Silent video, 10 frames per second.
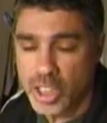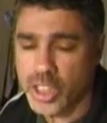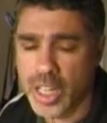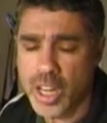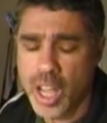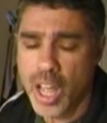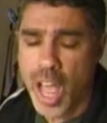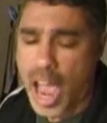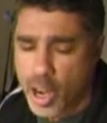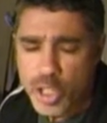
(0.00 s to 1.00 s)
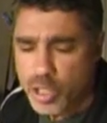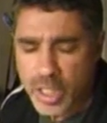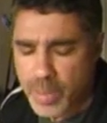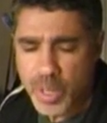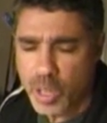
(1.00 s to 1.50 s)
She's like, how could you
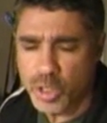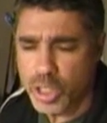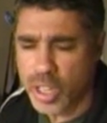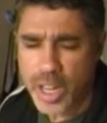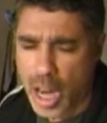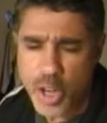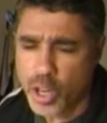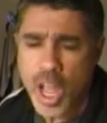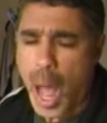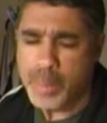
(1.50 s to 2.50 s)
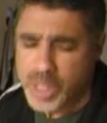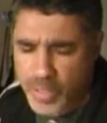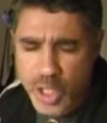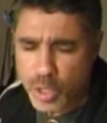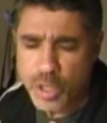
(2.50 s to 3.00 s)
leave? You know, she's like, I'm
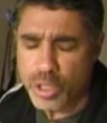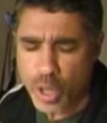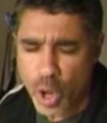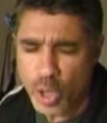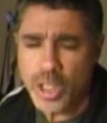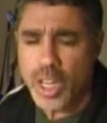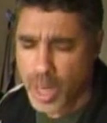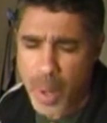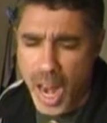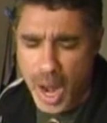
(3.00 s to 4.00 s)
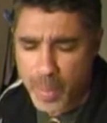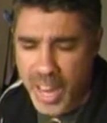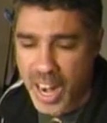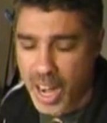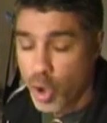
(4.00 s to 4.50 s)
72 years old. Come on, help me
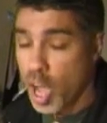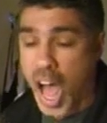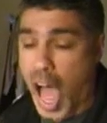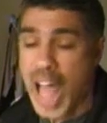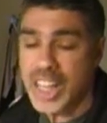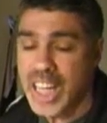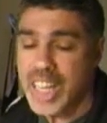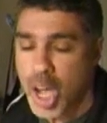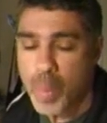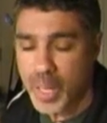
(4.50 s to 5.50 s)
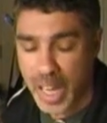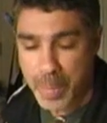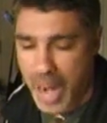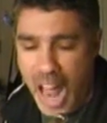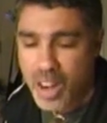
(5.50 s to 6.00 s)
out. I go, I'd like to help you, lady,
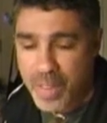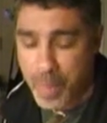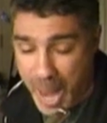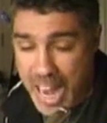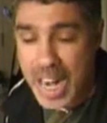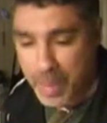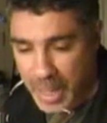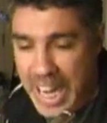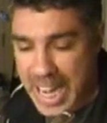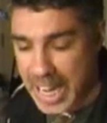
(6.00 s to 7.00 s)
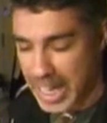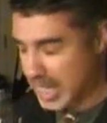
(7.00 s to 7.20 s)
but I don't have a pen and I'm late.